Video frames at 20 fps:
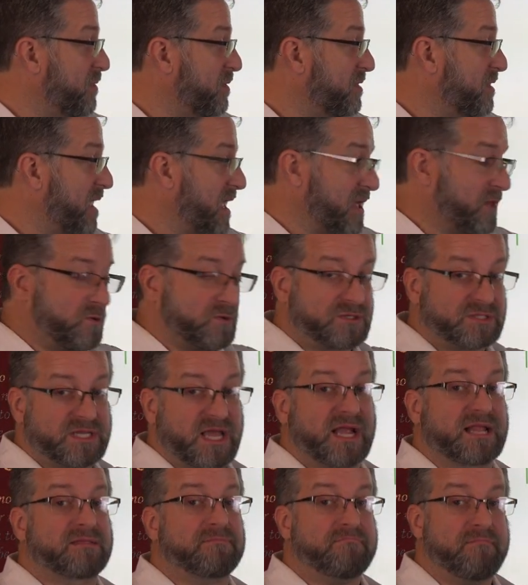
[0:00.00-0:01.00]
when they
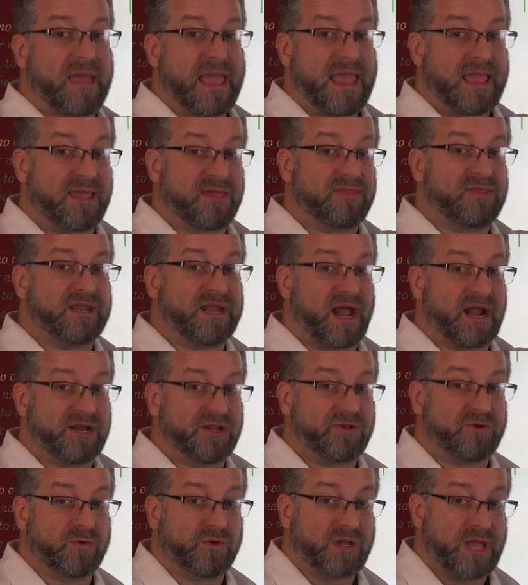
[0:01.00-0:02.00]
intersect, make the
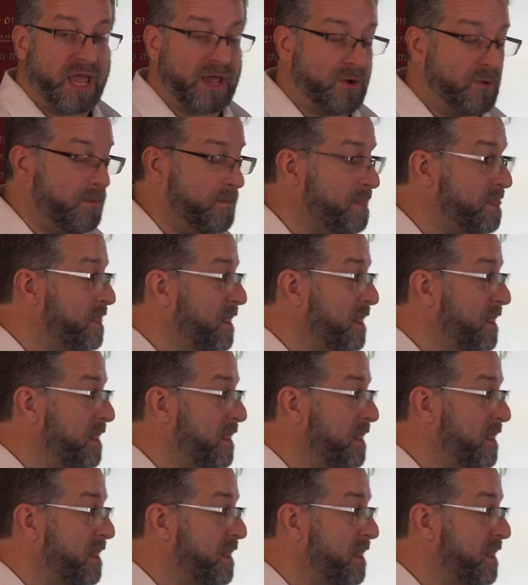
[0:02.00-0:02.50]
90 degree angle.